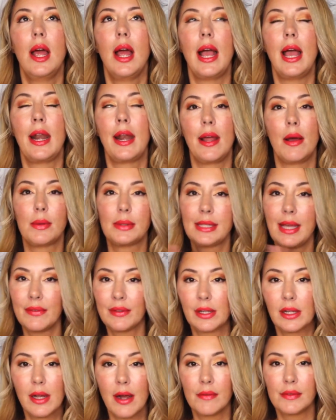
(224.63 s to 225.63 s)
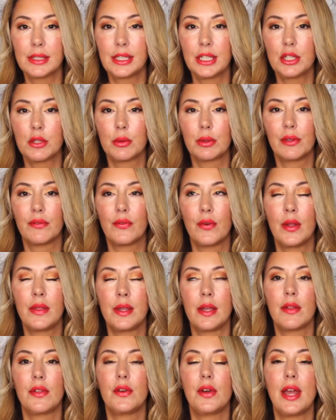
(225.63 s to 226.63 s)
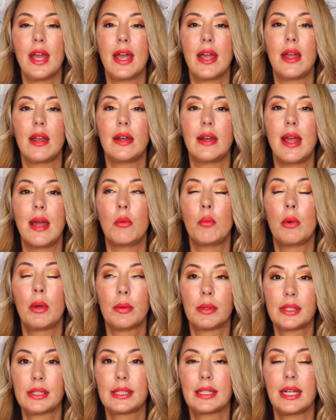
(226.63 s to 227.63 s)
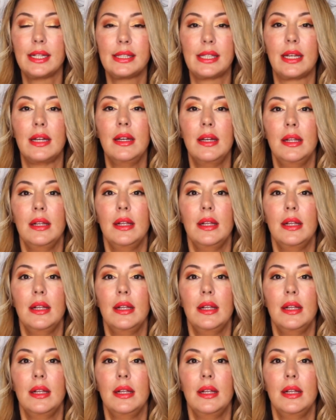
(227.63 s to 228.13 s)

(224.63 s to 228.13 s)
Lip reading: and I was having a conversation with a friend the other day, and we were discussing,